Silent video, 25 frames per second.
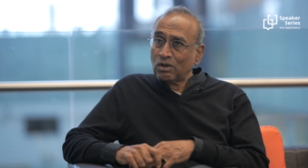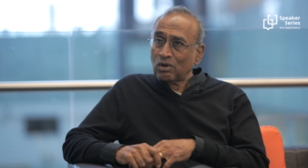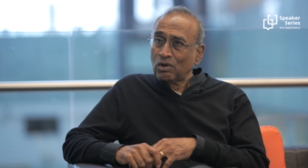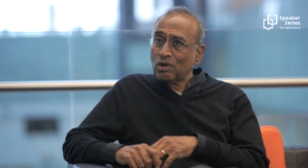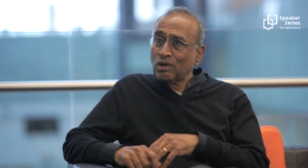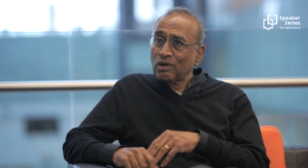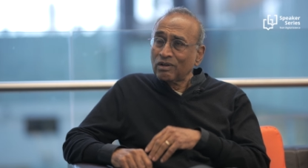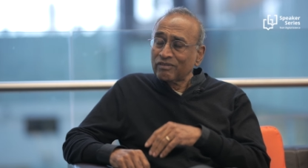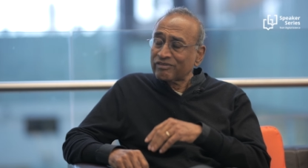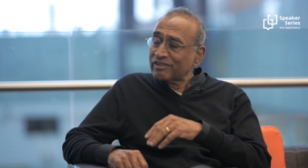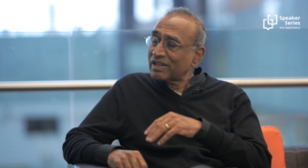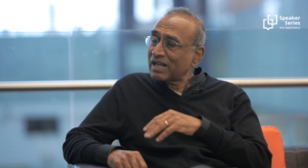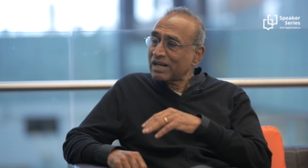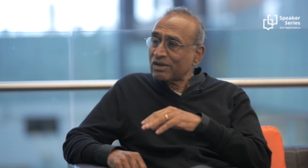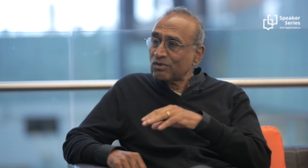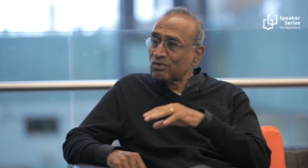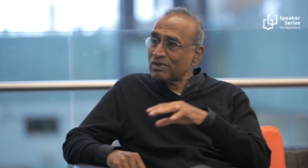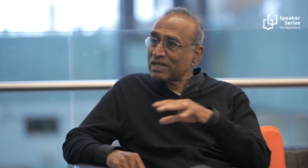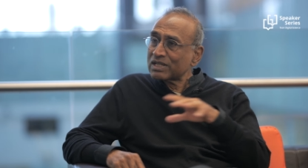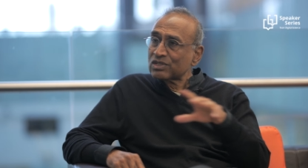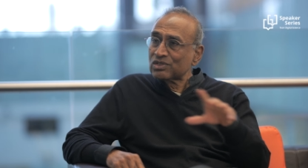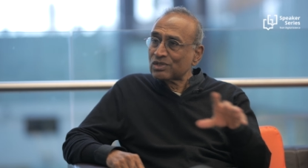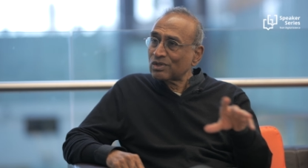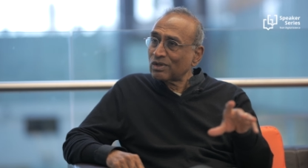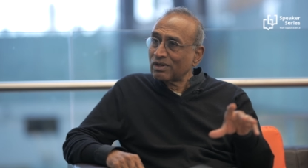All of that
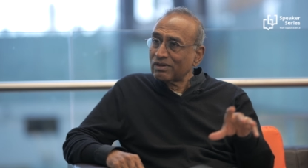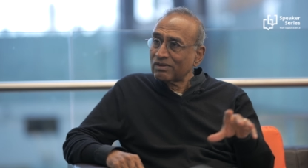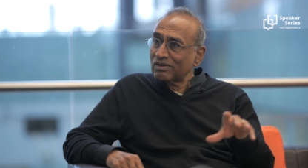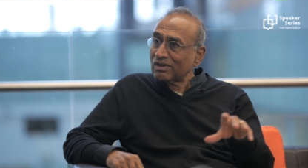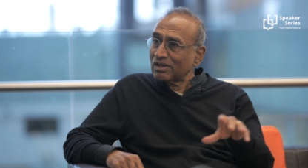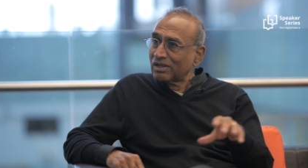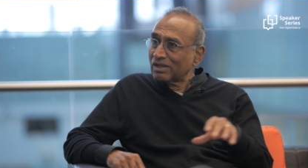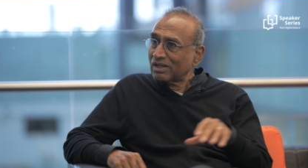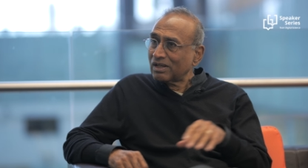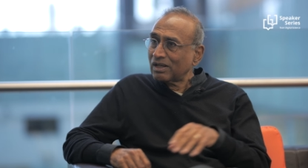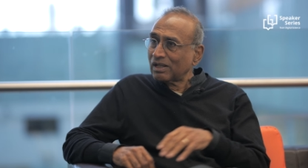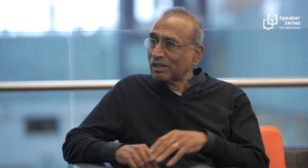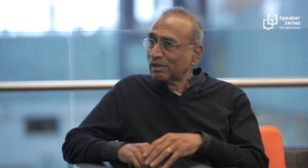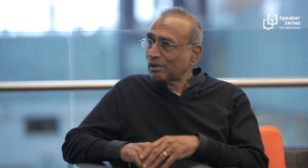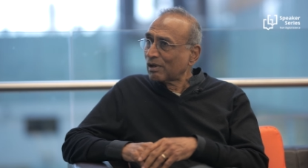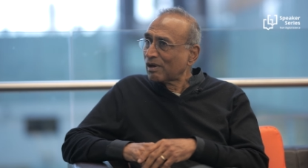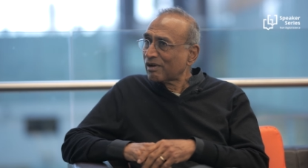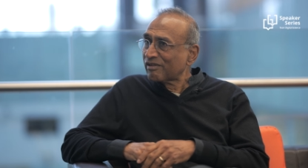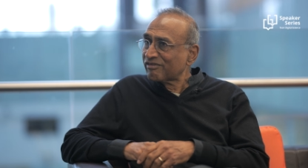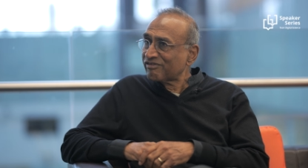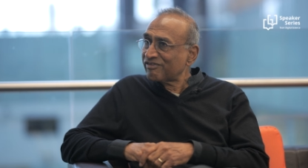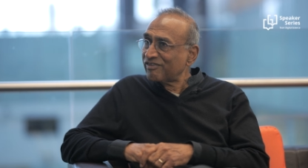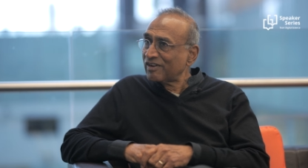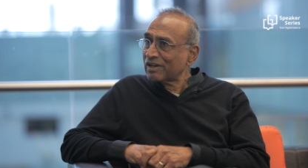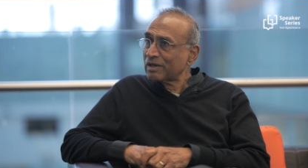rests on a
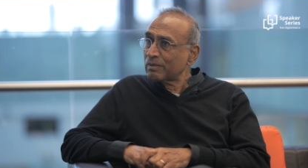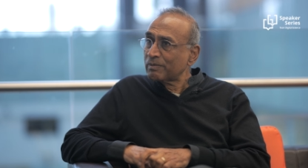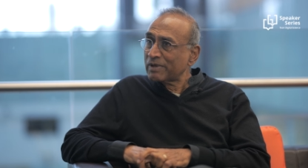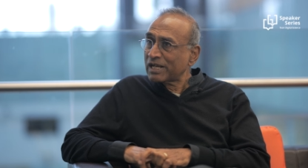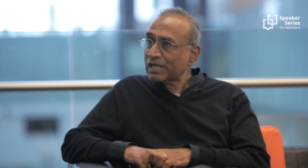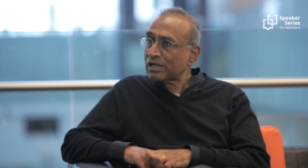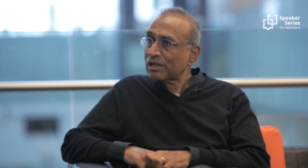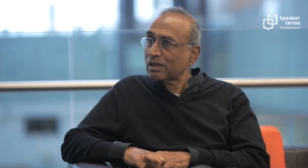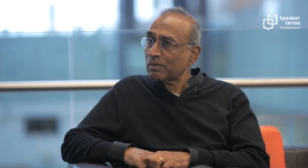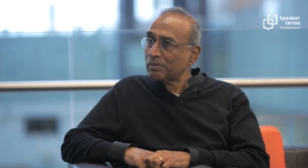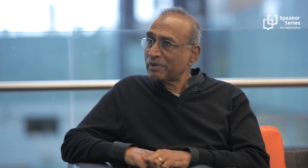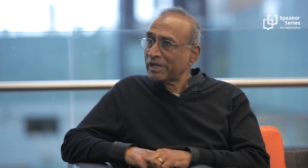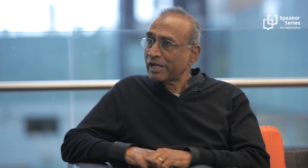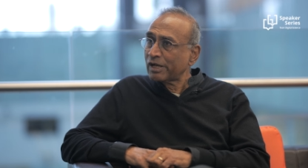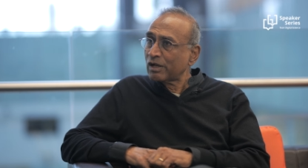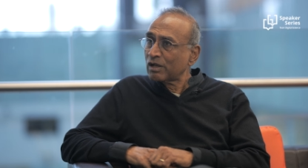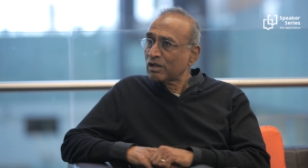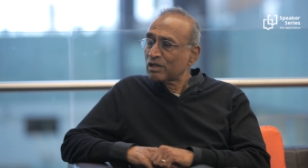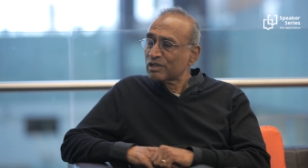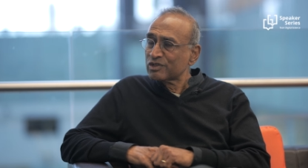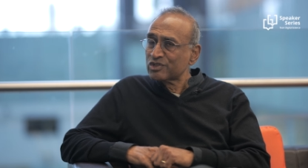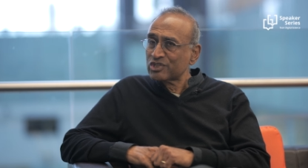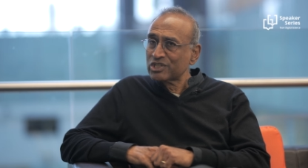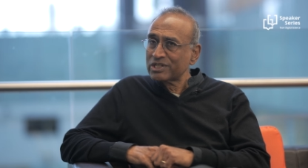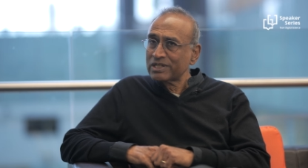lot of fundamental
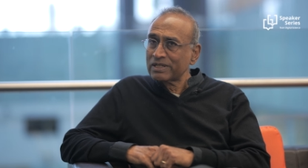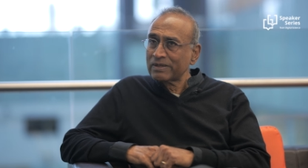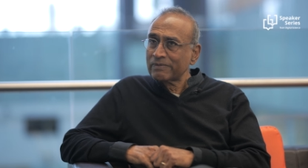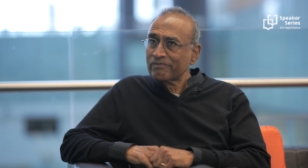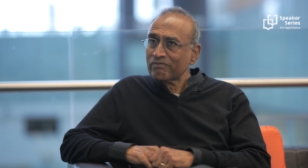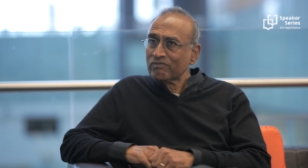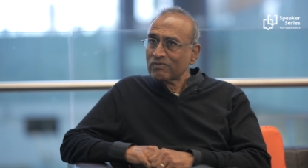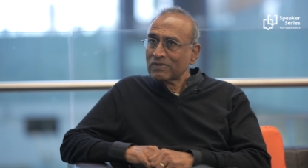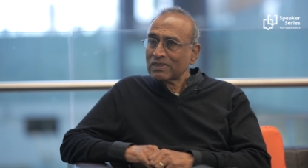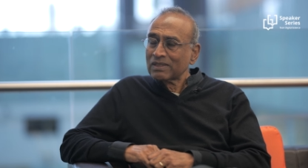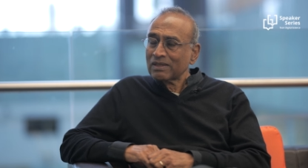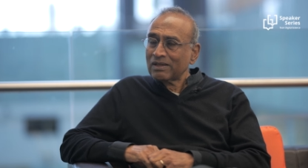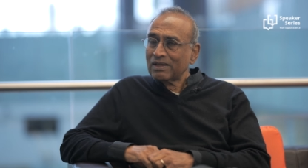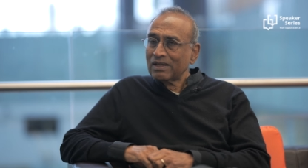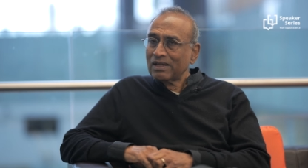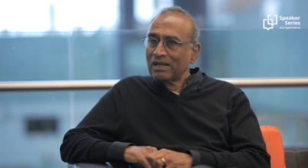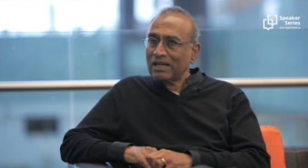biology. Yeah.